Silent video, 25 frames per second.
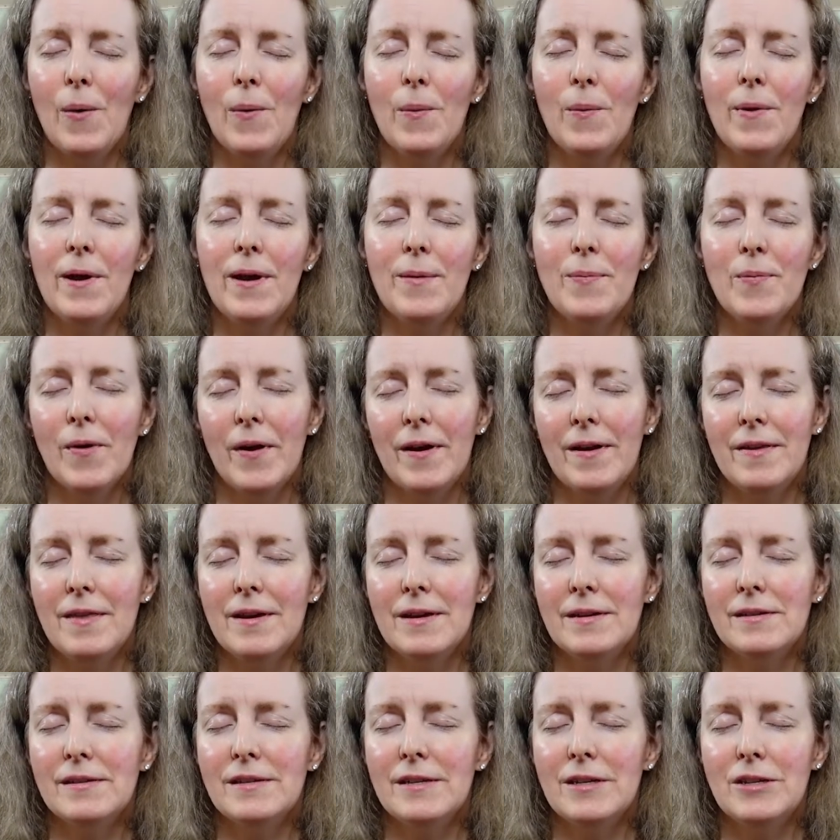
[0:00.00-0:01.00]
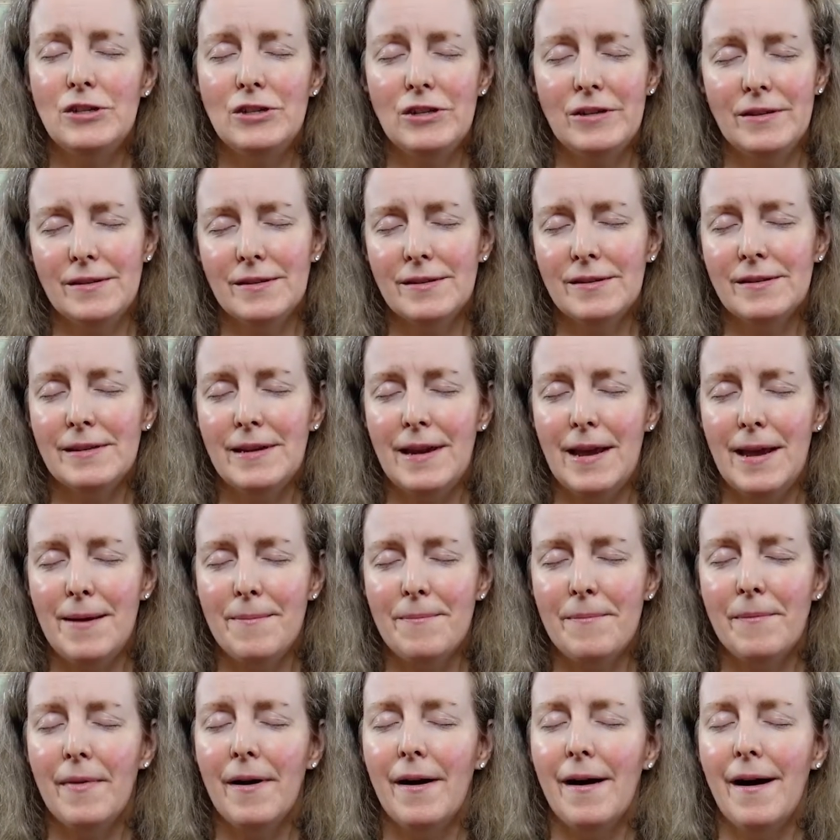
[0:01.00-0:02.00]
We pray this in Jesus'
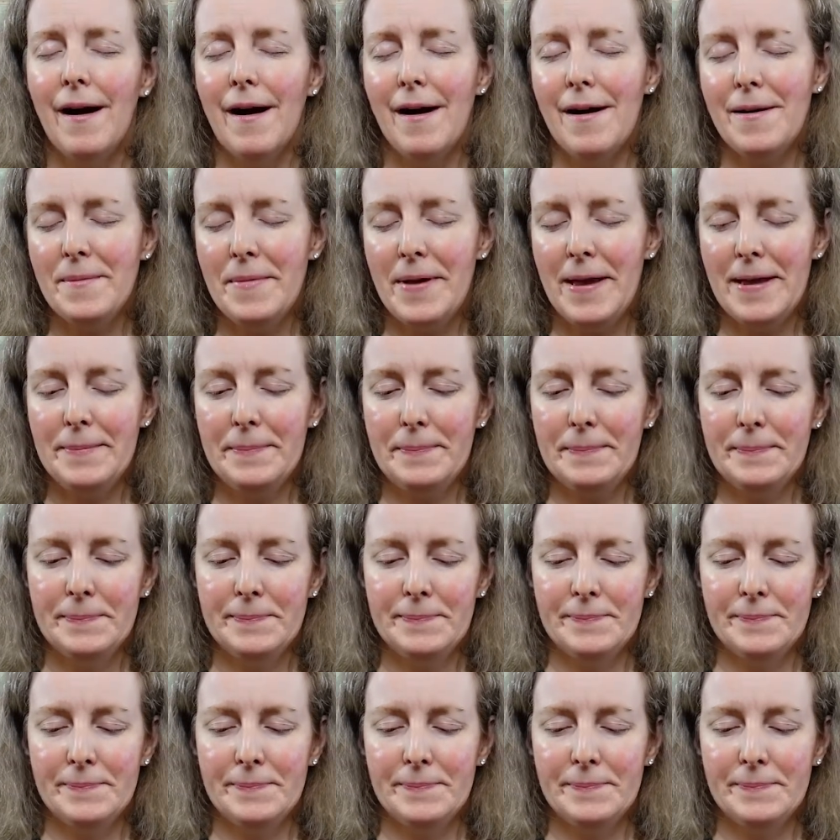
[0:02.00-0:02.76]
name. Amen.